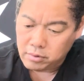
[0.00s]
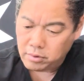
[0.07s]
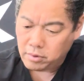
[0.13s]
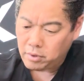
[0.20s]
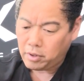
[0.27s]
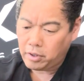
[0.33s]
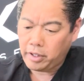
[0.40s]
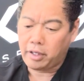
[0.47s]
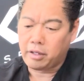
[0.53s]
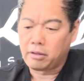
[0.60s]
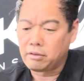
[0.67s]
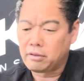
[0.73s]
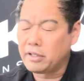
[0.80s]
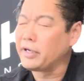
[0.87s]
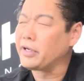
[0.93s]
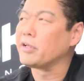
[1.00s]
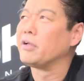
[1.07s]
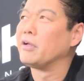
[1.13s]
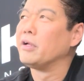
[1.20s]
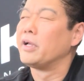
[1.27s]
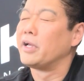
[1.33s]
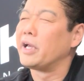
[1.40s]
Oh yeah.
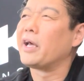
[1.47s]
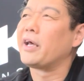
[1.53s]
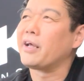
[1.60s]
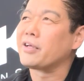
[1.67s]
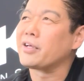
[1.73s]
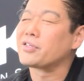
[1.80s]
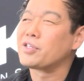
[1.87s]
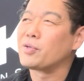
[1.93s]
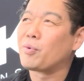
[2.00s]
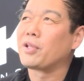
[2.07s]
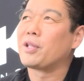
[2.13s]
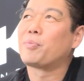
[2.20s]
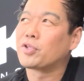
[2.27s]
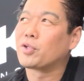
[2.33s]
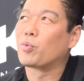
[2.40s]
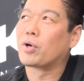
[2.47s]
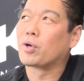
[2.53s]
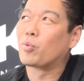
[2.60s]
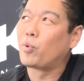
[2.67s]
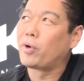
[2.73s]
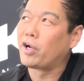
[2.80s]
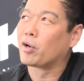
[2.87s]
I see why they put the word
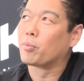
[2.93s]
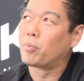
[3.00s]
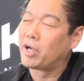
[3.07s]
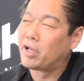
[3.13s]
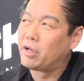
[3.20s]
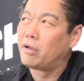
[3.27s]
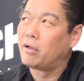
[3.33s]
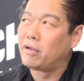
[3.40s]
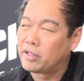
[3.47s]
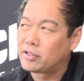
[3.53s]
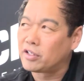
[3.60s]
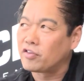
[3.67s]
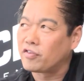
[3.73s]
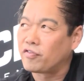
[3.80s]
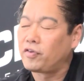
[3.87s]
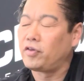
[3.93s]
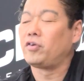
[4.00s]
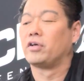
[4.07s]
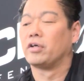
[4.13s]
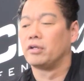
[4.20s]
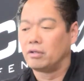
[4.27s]
weird, but it does feel good.